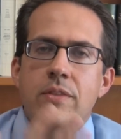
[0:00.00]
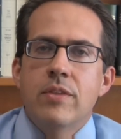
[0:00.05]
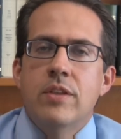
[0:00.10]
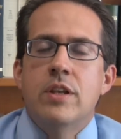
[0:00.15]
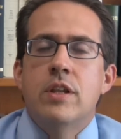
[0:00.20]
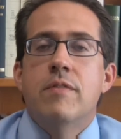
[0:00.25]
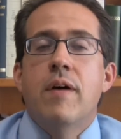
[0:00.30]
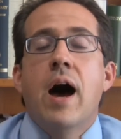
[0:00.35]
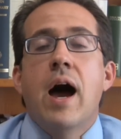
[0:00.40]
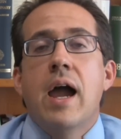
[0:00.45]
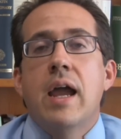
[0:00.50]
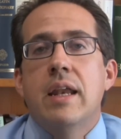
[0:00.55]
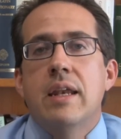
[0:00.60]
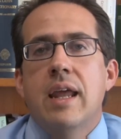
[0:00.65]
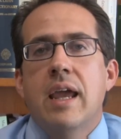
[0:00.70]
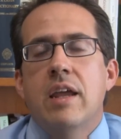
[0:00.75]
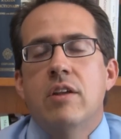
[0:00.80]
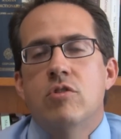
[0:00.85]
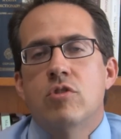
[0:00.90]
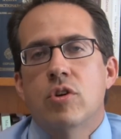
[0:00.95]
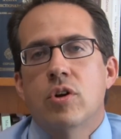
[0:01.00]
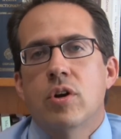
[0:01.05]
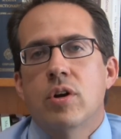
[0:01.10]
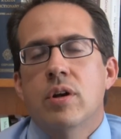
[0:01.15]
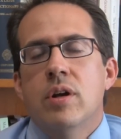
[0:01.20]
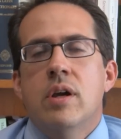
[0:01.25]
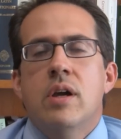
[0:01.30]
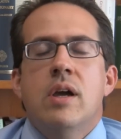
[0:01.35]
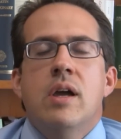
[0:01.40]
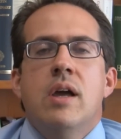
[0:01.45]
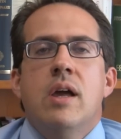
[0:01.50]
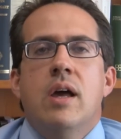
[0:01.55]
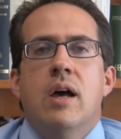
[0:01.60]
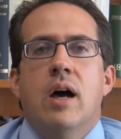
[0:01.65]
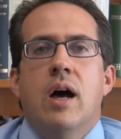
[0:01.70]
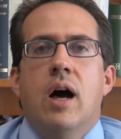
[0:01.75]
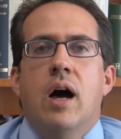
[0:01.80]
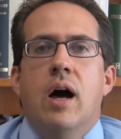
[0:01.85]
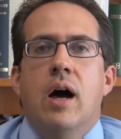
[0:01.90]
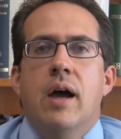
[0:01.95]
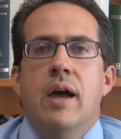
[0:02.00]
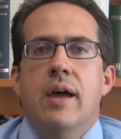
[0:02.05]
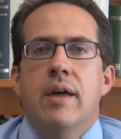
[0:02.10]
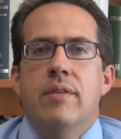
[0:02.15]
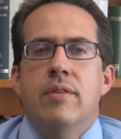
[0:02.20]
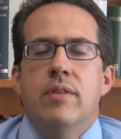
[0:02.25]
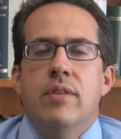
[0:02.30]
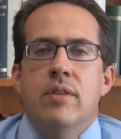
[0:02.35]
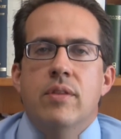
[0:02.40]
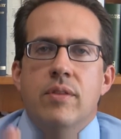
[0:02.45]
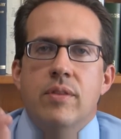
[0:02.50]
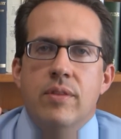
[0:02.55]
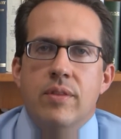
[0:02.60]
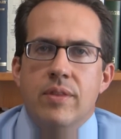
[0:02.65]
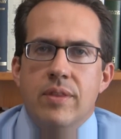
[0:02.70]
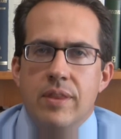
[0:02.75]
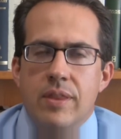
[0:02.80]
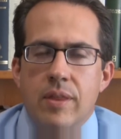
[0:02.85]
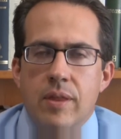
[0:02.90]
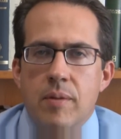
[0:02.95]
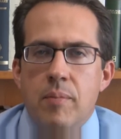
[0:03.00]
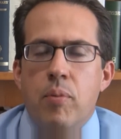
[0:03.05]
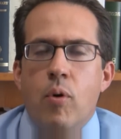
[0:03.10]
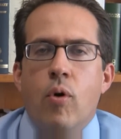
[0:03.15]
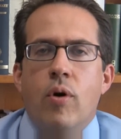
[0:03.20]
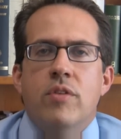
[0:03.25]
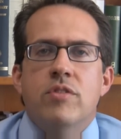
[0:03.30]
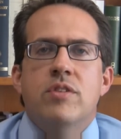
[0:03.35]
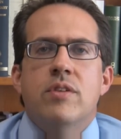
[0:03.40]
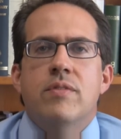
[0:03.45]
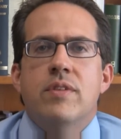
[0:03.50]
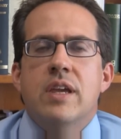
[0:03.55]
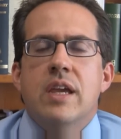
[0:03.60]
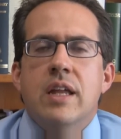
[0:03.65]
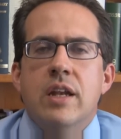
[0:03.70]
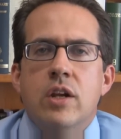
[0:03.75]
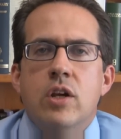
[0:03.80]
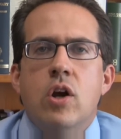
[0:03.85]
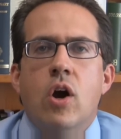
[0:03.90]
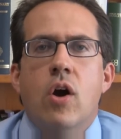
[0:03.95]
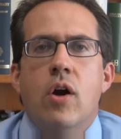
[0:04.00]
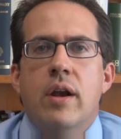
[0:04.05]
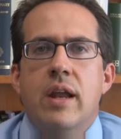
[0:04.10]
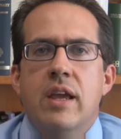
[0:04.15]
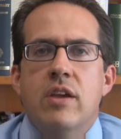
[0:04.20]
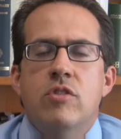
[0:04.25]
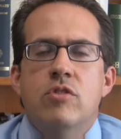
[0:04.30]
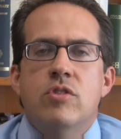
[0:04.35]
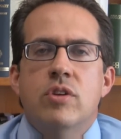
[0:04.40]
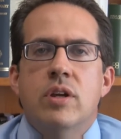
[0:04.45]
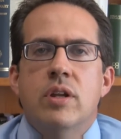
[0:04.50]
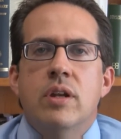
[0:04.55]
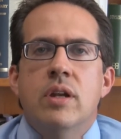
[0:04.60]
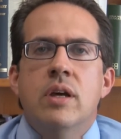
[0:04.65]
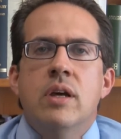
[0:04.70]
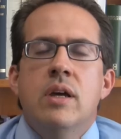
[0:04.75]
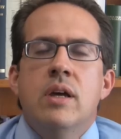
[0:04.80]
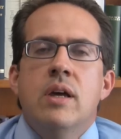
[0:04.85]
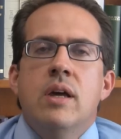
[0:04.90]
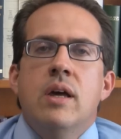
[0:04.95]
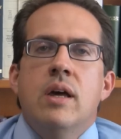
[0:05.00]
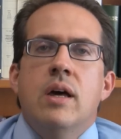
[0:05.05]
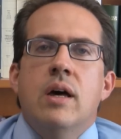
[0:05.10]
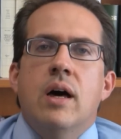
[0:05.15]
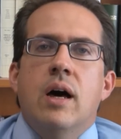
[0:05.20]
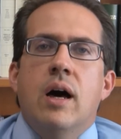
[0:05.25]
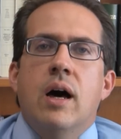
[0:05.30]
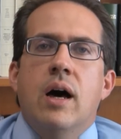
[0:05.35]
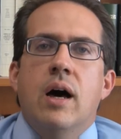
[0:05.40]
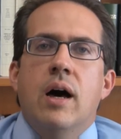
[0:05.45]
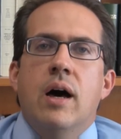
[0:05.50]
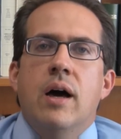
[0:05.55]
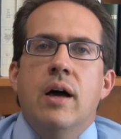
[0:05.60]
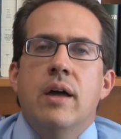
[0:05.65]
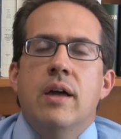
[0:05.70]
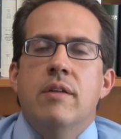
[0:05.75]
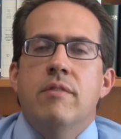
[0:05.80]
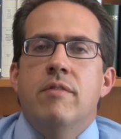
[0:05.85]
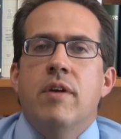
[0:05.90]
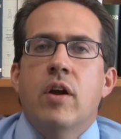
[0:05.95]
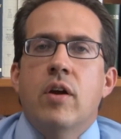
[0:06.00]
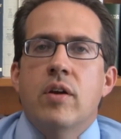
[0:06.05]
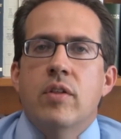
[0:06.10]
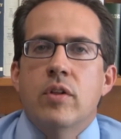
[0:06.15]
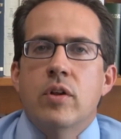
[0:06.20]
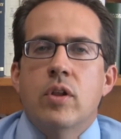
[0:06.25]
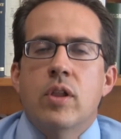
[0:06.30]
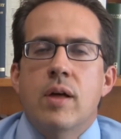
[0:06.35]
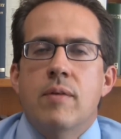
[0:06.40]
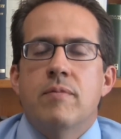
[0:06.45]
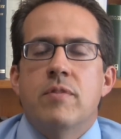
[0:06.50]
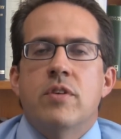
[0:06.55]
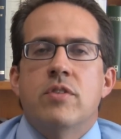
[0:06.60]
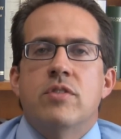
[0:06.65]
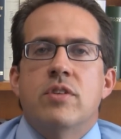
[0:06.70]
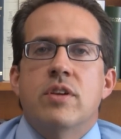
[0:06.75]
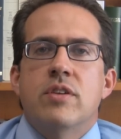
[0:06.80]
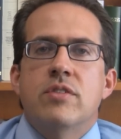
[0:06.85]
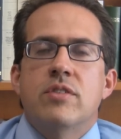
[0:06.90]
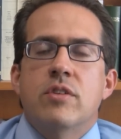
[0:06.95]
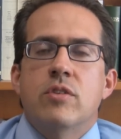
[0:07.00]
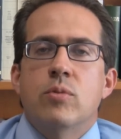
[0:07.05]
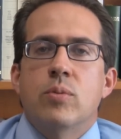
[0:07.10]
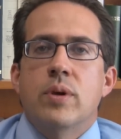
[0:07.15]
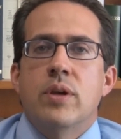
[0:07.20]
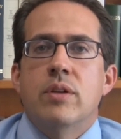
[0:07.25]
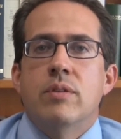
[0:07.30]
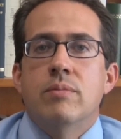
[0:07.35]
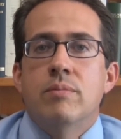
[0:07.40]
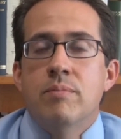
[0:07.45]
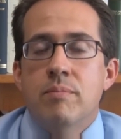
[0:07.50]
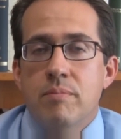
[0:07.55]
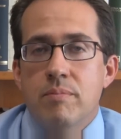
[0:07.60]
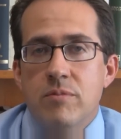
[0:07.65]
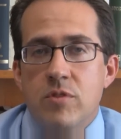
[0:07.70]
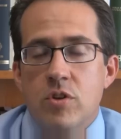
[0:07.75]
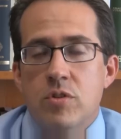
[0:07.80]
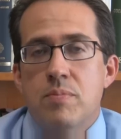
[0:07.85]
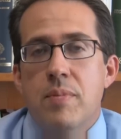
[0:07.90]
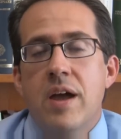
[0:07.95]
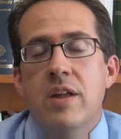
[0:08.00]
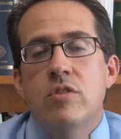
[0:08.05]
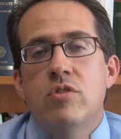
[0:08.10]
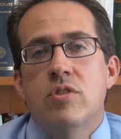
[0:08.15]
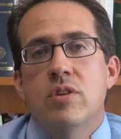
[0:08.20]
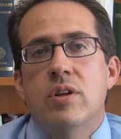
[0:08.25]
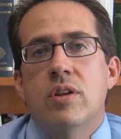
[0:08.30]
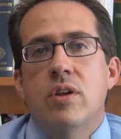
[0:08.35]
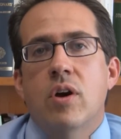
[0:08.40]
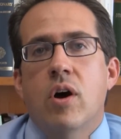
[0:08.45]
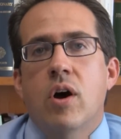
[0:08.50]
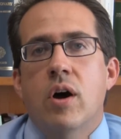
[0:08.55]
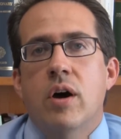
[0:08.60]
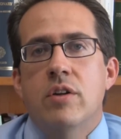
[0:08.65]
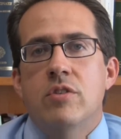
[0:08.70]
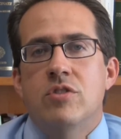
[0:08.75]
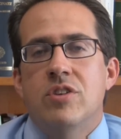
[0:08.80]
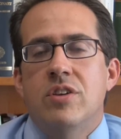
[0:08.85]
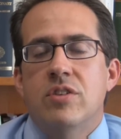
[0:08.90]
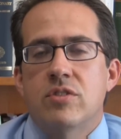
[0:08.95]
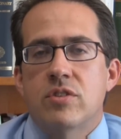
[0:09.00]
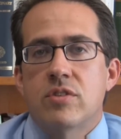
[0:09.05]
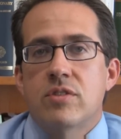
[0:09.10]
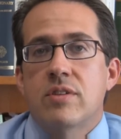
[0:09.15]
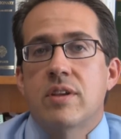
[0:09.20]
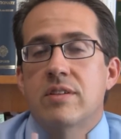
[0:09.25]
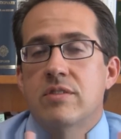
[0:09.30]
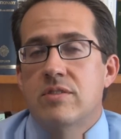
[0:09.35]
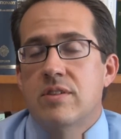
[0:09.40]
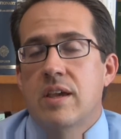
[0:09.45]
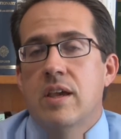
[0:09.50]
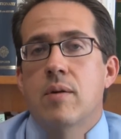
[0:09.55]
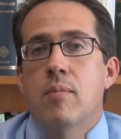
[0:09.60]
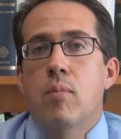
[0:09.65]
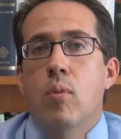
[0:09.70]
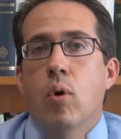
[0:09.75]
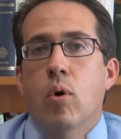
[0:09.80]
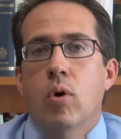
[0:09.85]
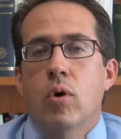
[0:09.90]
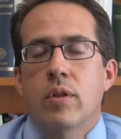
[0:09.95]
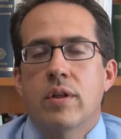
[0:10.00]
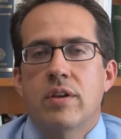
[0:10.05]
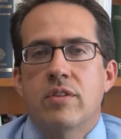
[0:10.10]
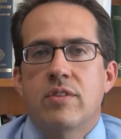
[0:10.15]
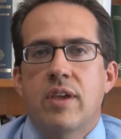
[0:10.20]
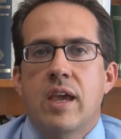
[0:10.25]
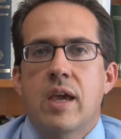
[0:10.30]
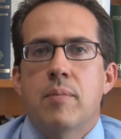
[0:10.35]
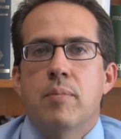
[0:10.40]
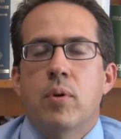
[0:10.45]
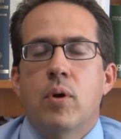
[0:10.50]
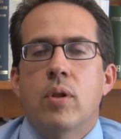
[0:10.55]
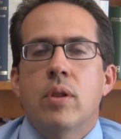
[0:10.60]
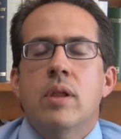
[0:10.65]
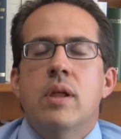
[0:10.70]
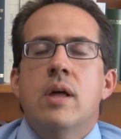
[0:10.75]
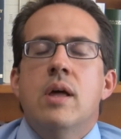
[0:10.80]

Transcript: the divine nature uh, and the importance of the incarnation, uh, and very little emphasis, as we just mentioned, on Jesus as, say, a moral example.